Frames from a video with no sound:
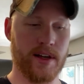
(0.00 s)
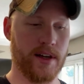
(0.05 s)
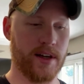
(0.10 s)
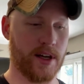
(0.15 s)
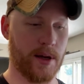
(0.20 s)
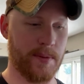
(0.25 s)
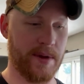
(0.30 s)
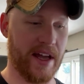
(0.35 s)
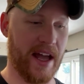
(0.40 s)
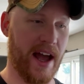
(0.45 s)

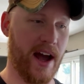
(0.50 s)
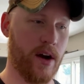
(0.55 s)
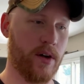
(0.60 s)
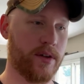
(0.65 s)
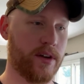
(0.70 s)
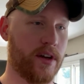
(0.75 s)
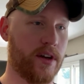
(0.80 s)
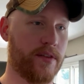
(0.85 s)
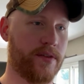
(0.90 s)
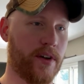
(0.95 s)
coming
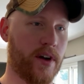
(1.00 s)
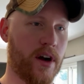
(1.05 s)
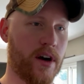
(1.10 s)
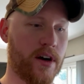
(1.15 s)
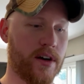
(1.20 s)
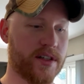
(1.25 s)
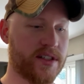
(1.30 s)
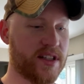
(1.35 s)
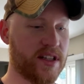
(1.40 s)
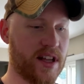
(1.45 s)
out of
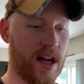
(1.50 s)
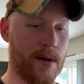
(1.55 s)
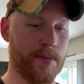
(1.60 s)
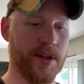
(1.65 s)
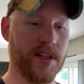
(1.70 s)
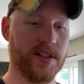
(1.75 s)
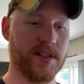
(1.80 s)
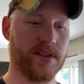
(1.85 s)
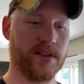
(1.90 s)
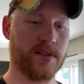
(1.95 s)
our
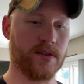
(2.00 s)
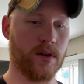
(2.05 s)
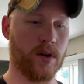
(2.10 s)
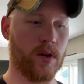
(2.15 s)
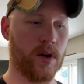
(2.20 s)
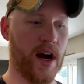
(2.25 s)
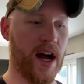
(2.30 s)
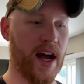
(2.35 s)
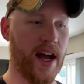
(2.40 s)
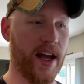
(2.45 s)
salamis.
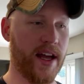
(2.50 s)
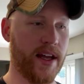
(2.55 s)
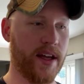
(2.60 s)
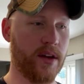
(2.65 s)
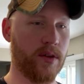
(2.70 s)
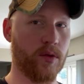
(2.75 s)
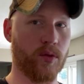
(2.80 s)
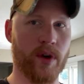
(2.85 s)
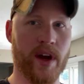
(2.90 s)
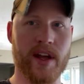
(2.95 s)
So
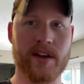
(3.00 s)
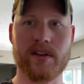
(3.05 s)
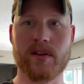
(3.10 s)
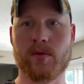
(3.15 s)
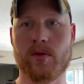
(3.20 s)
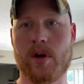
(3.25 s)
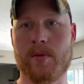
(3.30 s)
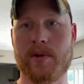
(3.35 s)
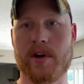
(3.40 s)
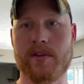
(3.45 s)
I ran to
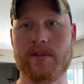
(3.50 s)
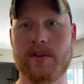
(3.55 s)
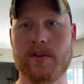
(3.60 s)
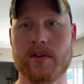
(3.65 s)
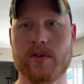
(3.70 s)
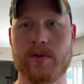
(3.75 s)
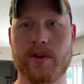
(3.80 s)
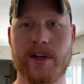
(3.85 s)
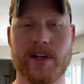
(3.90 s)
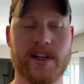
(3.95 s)
Walmart real
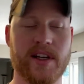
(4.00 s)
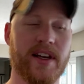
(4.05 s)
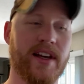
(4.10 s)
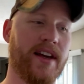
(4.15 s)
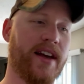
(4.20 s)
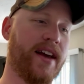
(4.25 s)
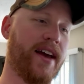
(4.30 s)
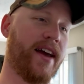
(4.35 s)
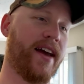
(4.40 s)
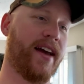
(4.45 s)
quick,
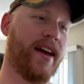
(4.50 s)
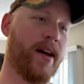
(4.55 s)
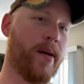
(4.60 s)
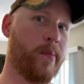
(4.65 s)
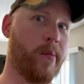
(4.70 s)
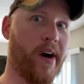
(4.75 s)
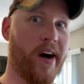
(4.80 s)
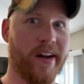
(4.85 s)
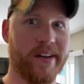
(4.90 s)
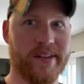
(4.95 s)

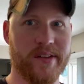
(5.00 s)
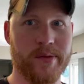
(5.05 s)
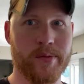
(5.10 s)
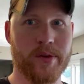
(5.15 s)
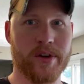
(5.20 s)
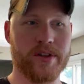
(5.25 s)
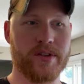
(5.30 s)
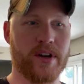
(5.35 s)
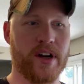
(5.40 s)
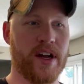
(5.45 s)
bought 2
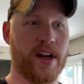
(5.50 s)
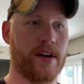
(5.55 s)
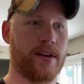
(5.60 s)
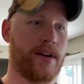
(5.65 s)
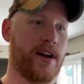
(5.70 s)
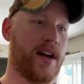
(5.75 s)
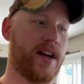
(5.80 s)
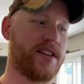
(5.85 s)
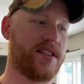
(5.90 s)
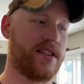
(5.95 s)
more drying
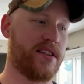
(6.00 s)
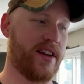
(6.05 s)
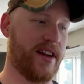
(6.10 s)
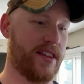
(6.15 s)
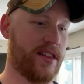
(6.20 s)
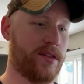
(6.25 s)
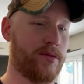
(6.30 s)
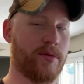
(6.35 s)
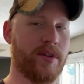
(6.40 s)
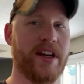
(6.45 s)
racks. They're like
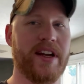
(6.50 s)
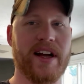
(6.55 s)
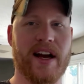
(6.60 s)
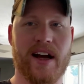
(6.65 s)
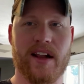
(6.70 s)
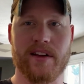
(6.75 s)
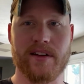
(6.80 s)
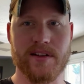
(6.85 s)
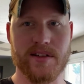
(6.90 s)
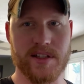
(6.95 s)

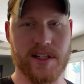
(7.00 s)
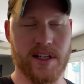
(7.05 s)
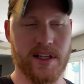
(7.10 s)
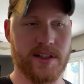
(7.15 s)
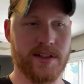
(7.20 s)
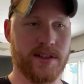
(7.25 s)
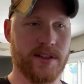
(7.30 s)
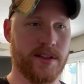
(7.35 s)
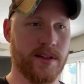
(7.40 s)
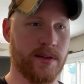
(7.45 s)
$3
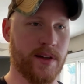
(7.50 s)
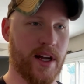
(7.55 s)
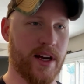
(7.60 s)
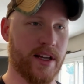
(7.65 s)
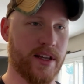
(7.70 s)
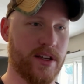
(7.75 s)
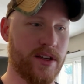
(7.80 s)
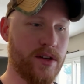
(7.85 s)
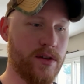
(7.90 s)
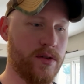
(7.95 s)
each, so not a
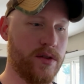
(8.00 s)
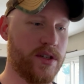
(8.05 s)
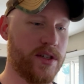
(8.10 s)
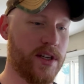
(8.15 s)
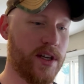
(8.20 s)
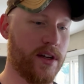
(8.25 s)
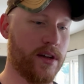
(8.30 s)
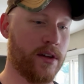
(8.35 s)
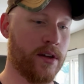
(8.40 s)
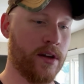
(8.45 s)
huge
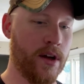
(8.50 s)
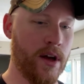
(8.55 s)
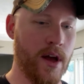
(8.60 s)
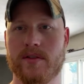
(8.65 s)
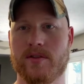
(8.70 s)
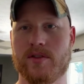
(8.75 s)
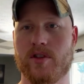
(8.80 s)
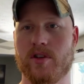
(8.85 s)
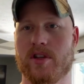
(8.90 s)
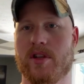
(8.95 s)
deal.
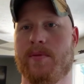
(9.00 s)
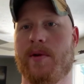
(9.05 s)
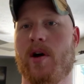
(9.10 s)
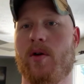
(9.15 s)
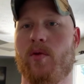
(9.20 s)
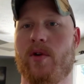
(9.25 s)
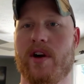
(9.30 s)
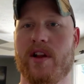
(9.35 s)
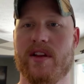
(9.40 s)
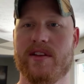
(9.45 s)
Took them
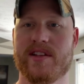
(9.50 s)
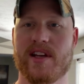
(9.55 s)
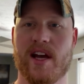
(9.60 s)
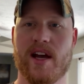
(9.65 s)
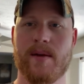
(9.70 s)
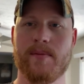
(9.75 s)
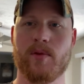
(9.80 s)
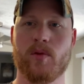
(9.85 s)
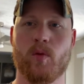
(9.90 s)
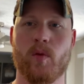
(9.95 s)
out one at a
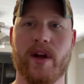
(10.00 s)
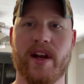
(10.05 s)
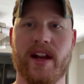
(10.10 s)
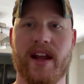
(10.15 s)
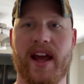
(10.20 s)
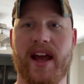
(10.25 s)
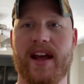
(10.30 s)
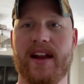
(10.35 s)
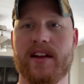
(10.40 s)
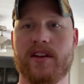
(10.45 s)
time, went
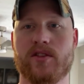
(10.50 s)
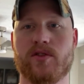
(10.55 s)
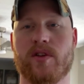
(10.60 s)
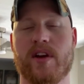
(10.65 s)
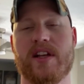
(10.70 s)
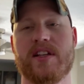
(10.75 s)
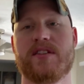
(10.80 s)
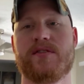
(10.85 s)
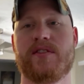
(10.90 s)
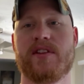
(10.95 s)
ahead and
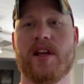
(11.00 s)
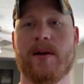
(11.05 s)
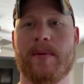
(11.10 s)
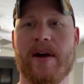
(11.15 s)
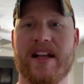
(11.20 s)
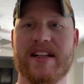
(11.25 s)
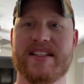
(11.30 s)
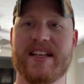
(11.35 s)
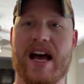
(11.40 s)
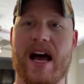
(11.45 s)
transferred them
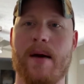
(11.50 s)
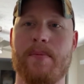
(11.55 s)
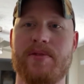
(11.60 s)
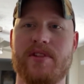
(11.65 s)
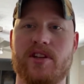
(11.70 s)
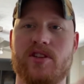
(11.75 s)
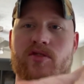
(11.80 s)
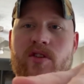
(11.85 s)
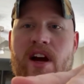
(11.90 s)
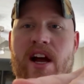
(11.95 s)
on top of
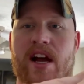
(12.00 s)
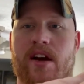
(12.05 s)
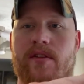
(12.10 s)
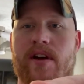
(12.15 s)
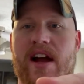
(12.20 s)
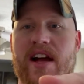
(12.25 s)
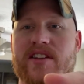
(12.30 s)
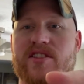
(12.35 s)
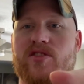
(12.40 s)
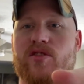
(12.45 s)
the drying
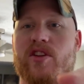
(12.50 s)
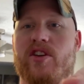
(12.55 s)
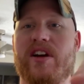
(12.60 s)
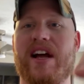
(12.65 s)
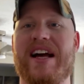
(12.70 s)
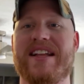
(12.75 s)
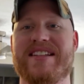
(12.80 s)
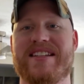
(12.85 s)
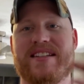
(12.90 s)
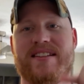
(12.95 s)
rack so they're
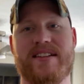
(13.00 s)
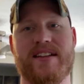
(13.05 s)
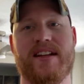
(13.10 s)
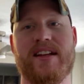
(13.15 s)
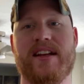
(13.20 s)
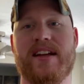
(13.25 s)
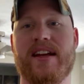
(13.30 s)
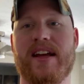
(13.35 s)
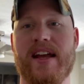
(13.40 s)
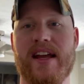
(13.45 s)
not
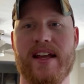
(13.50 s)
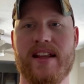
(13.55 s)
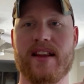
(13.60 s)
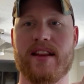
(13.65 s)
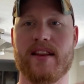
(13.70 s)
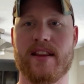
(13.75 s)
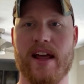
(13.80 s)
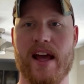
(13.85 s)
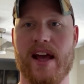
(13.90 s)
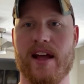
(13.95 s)
sitting
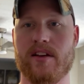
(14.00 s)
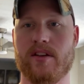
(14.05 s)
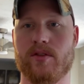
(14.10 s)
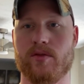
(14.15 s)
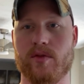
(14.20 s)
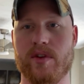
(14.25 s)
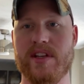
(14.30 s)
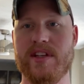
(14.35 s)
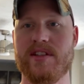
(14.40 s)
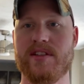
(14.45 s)
in that
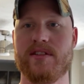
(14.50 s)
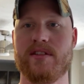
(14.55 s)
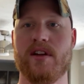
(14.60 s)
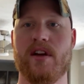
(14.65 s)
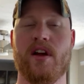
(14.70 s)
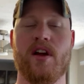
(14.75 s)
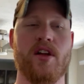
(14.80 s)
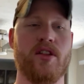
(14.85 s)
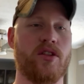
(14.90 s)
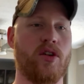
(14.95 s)
grease
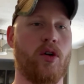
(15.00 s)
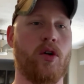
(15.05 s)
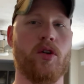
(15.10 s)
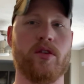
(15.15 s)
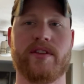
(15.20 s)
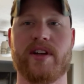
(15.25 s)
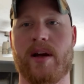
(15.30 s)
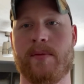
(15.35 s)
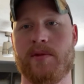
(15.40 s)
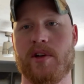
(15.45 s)
the
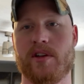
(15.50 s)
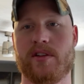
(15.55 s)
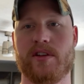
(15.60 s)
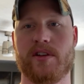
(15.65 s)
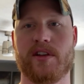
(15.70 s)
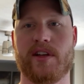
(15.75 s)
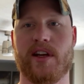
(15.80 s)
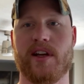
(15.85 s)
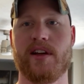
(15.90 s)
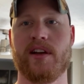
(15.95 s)
whole time they're
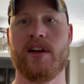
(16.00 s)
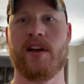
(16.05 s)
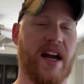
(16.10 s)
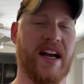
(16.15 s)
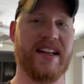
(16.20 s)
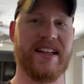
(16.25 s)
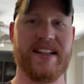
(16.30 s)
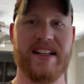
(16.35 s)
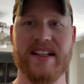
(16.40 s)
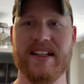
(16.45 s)
cooking.
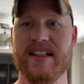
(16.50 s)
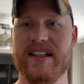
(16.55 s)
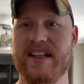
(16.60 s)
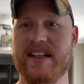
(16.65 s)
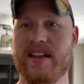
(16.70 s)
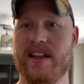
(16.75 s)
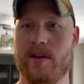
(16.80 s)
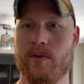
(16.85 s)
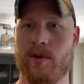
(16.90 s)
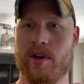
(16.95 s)

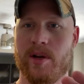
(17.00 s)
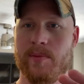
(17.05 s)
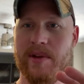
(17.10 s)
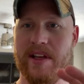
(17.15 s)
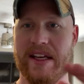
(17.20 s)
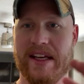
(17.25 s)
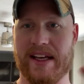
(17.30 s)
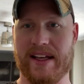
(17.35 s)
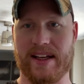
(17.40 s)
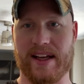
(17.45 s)
Ideally, they want to
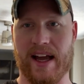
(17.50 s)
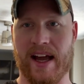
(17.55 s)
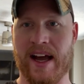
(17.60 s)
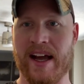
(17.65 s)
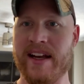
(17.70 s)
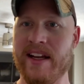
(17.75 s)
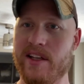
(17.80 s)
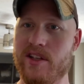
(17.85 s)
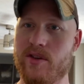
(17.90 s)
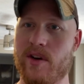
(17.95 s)
be
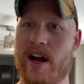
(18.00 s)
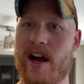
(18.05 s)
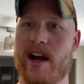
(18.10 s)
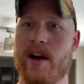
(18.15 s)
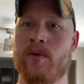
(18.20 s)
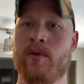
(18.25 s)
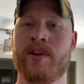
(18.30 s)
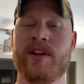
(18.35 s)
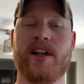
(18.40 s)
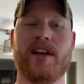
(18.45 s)
kind of dry
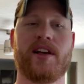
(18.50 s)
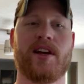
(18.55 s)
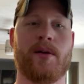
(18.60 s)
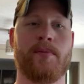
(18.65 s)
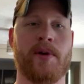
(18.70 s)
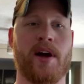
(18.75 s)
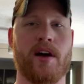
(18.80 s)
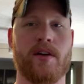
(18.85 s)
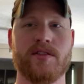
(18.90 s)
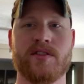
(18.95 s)
when they
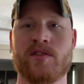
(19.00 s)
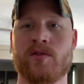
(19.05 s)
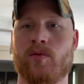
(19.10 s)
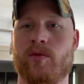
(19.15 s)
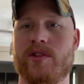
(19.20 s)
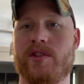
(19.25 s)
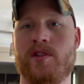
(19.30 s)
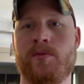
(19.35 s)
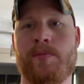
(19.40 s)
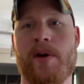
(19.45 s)
come out, so
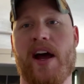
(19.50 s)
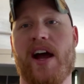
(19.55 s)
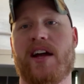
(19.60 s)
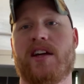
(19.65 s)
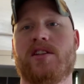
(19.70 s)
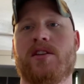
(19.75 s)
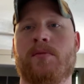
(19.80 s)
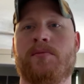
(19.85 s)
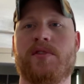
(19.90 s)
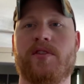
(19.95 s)
once you
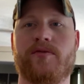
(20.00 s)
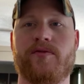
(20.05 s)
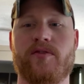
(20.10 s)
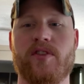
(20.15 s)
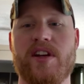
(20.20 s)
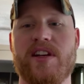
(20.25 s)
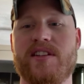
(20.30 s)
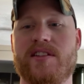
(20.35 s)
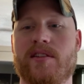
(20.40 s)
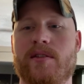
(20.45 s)
package them to
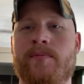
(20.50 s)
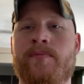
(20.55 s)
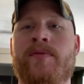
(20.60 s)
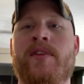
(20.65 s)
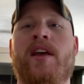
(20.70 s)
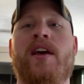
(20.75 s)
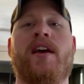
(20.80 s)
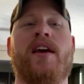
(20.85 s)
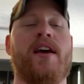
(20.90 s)
freeze them,